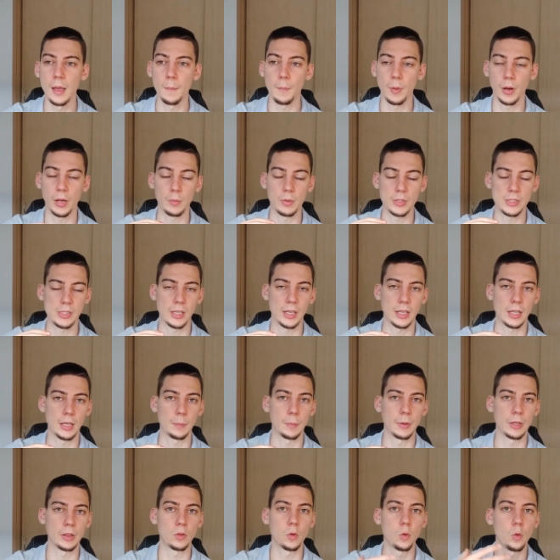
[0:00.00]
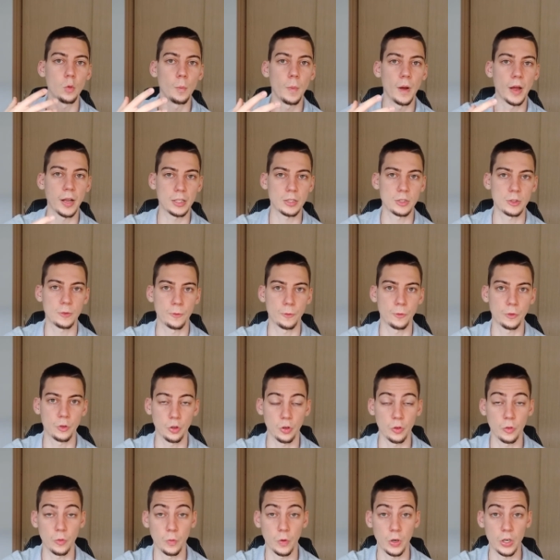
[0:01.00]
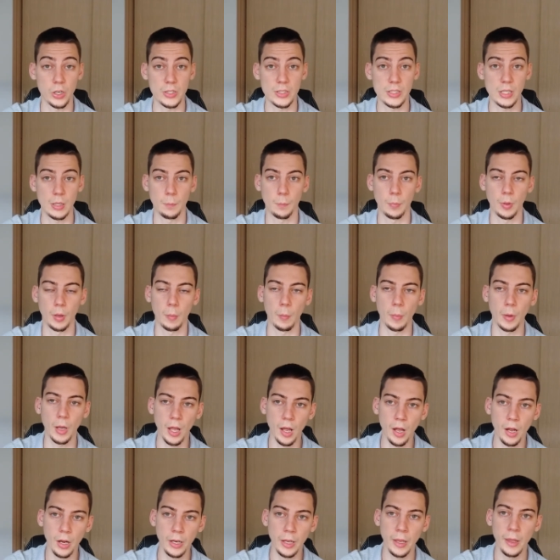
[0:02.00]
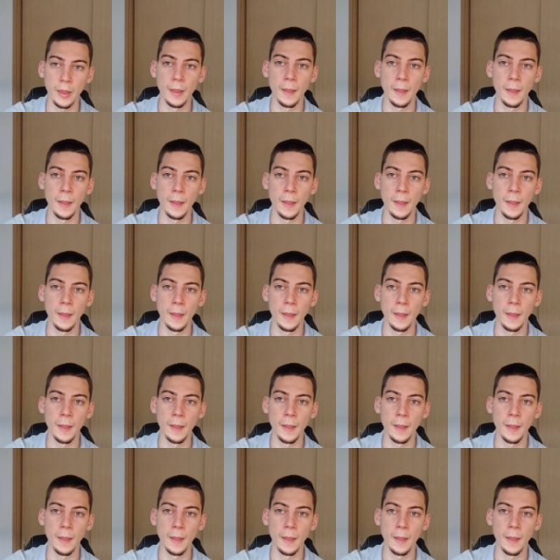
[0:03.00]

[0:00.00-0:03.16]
but it was a little bit too much just for a simple blog.